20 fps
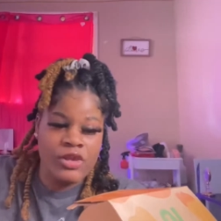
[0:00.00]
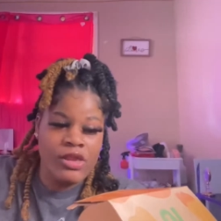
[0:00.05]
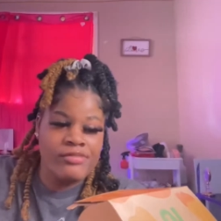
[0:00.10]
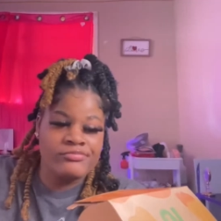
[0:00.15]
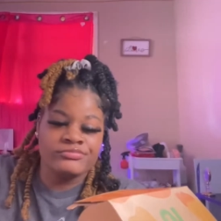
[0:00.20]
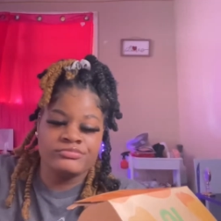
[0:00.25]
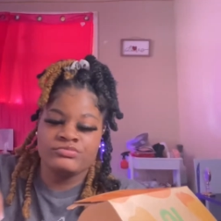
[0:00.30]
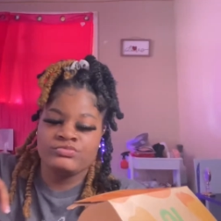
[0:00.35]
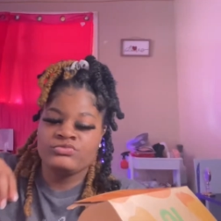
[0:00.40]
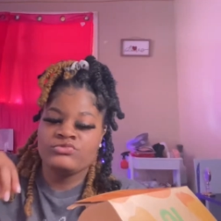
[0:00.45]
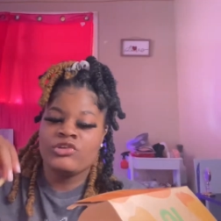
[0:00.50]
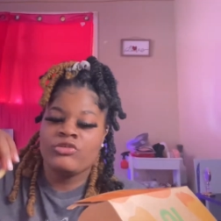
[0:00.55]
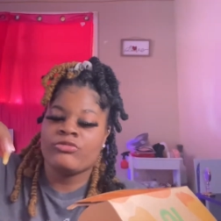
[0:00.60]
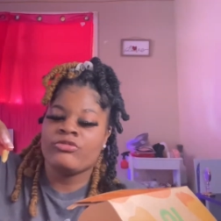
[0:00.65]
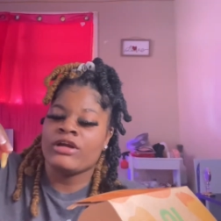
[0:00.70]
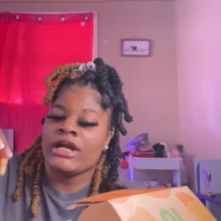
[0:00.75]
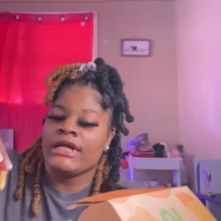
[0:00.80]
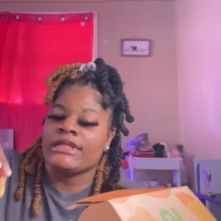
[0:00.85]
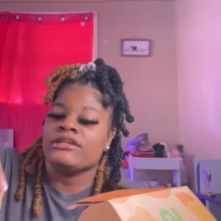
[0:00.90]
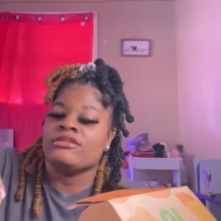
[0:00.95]
we don't
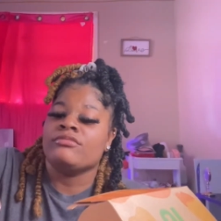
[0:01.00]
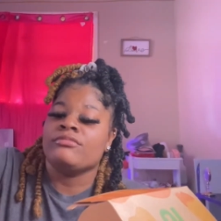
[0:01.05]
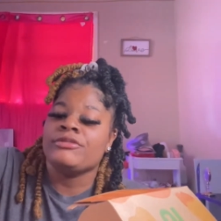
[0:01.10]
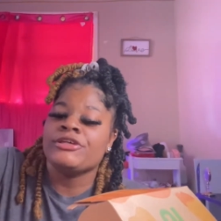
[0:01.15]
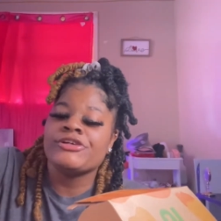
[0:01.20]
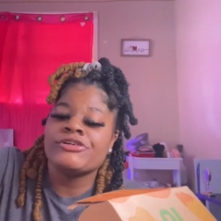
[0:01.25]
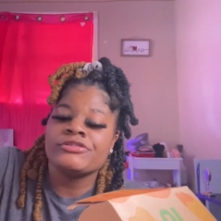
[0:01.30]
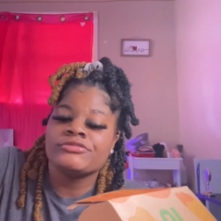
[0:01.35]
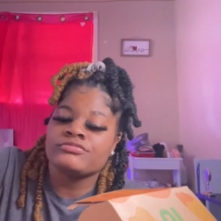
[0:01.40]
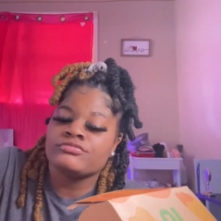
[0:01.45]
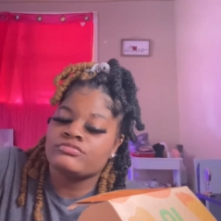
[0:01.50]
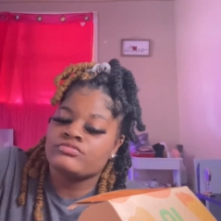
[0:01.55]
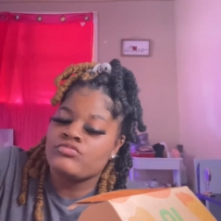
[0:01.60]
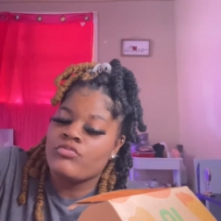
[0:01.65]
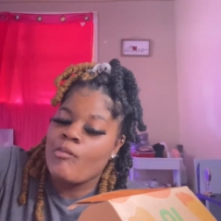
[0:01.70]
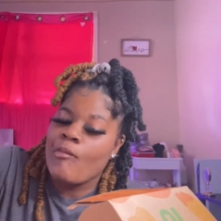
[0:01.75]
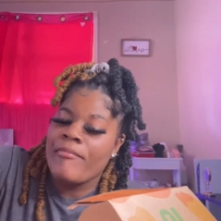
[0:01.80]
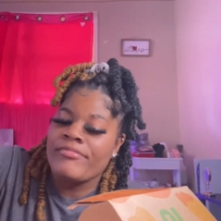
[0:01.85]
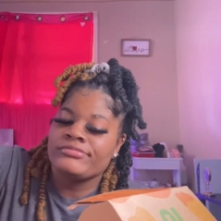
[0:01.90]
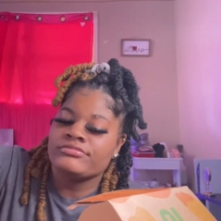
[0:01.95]
got no milk.
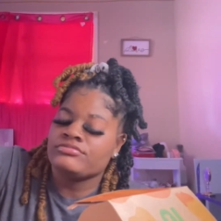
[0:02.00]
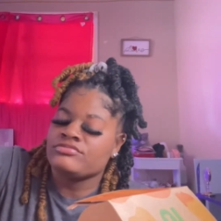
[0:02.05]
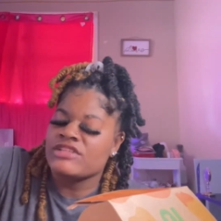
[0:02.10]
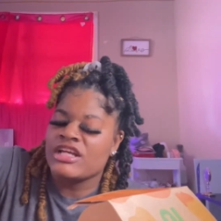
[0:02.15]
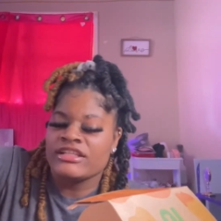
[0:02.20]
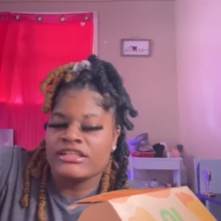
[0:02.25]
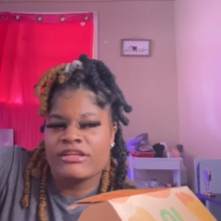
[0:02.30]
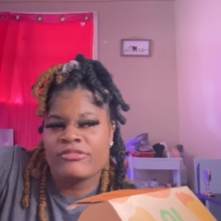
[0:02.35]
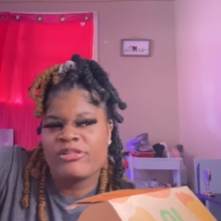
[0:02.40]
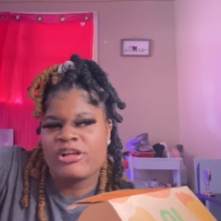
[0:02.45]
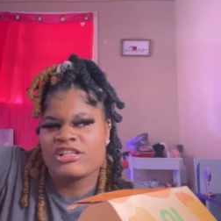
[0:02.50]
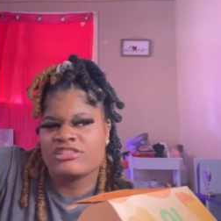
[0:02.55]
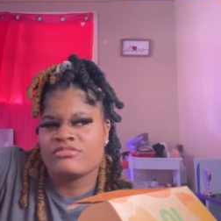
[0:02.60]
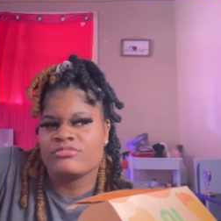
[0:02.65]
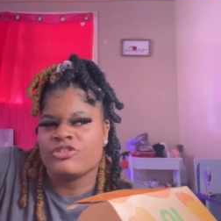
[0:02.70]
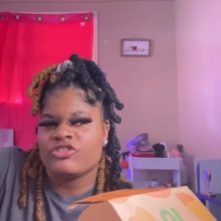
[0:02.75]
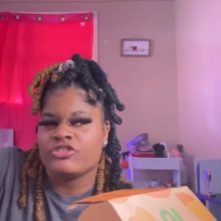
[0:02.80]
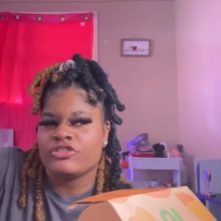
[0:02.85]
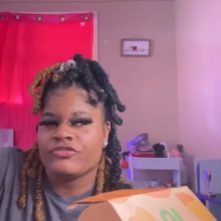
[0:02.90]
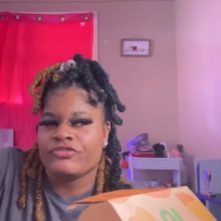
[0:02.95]
I think we got some
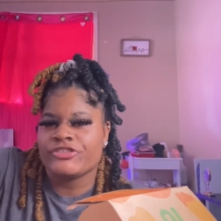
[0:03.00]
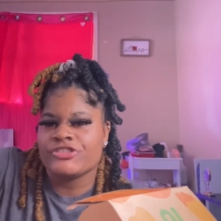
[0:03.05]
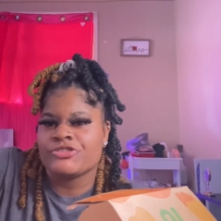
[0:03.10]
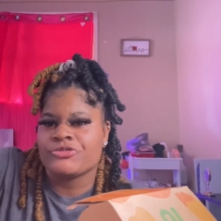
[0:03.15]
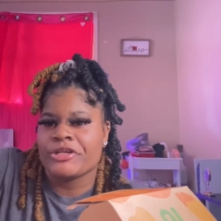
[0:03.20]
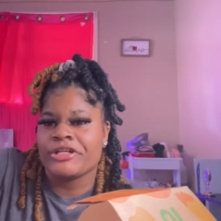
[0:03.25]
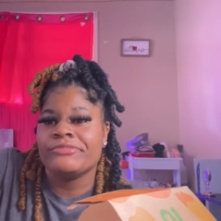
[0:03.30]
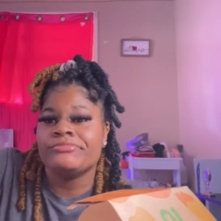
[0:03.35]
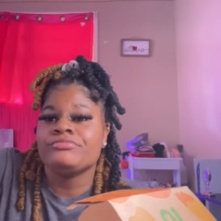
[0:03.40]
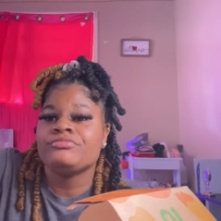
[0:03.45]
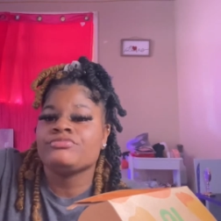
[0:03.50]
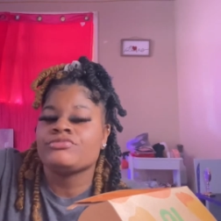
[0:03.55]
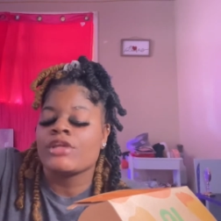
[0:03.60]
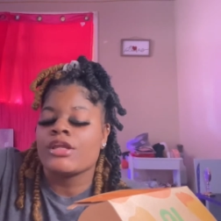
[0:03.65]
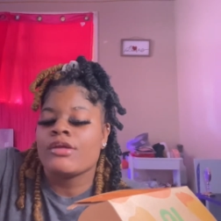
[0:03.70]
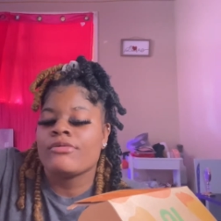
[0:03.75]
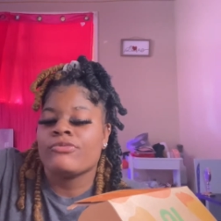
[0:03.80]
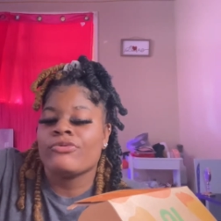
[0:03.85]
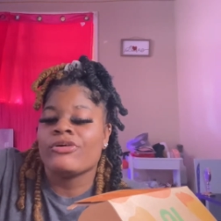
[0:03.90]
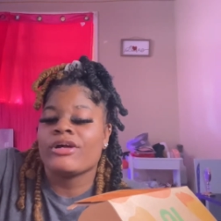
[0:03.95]
milk in the refrigerator.
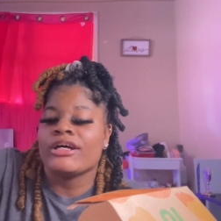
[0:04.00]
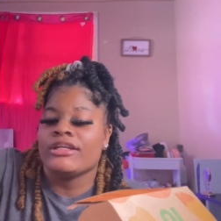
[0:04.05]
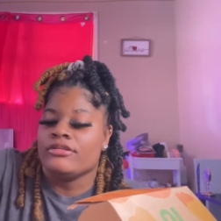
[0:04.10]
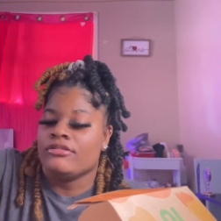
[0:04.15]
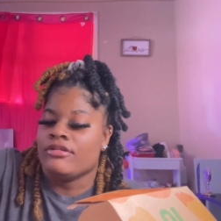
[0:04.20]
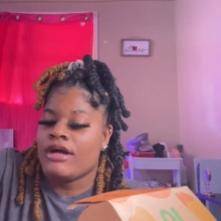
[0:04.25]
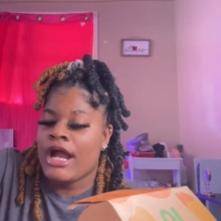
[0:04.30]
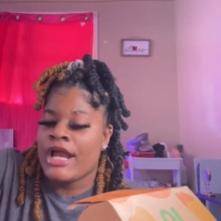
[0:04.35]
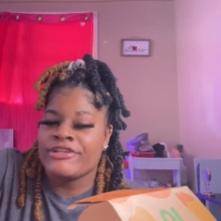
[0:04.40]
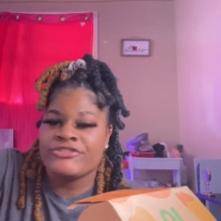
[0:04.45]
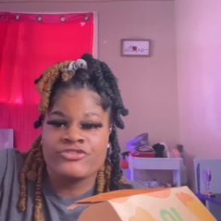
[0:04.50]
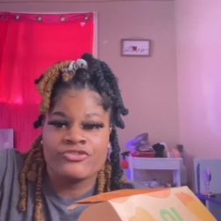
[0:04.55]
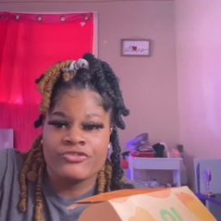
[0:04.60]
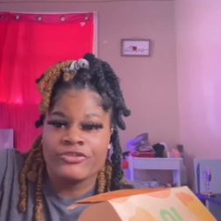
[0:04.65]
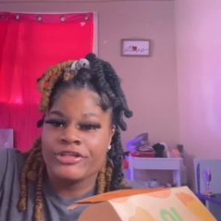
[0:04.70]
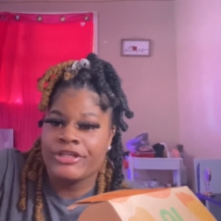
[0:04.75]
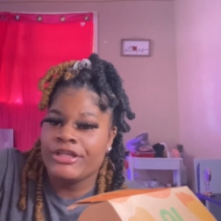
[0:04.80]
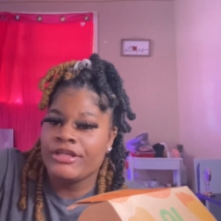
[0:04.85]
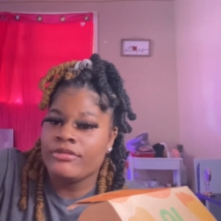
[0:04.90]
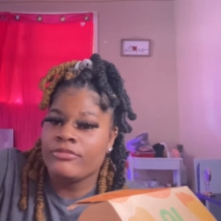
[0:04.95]
We don't got no ice
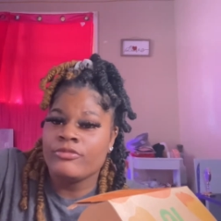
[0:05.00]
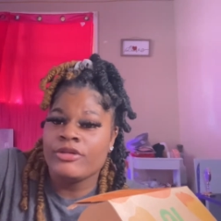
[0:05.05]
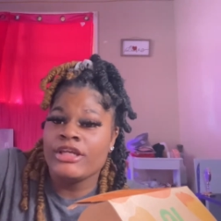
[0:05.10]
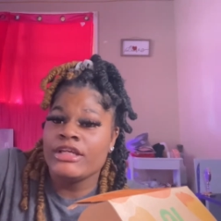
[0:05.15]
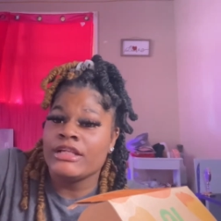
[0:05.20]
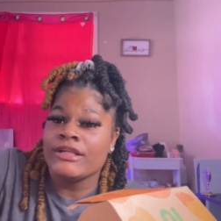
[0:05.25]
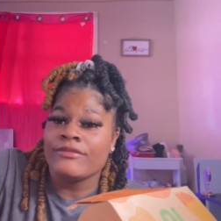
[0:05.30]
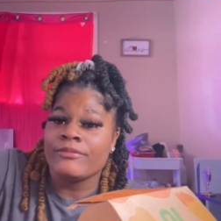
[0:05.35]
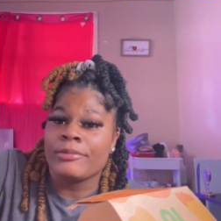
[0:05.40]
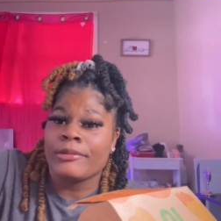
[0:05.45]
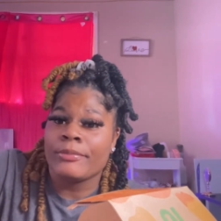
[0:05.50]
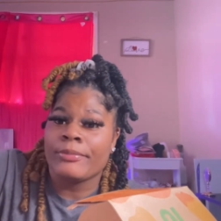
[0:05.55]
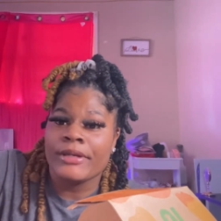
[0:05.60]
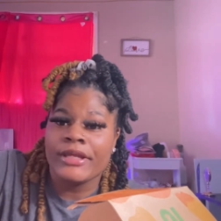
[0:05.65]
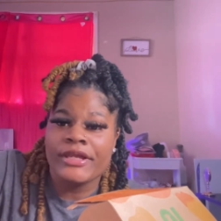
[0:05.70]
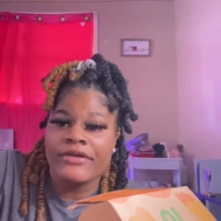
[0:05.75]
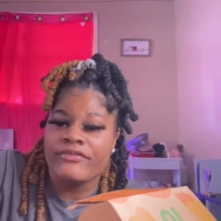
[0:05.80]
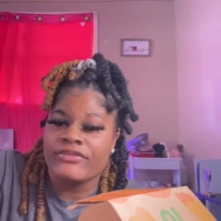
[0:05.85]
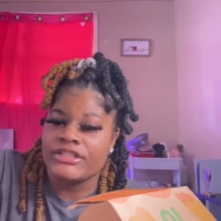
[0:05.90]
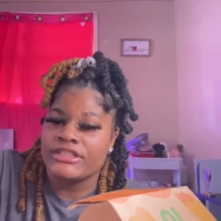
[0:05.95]
cream. We ain't even
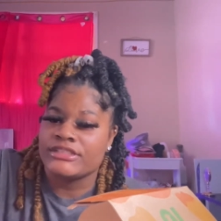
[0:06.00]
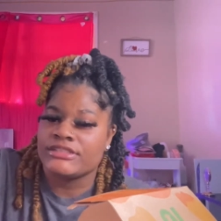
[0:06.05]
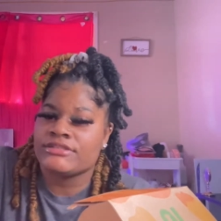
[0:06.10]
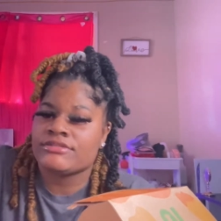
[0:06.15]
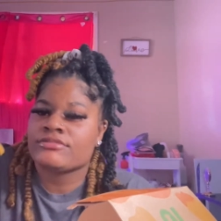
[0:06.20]
prepared for this.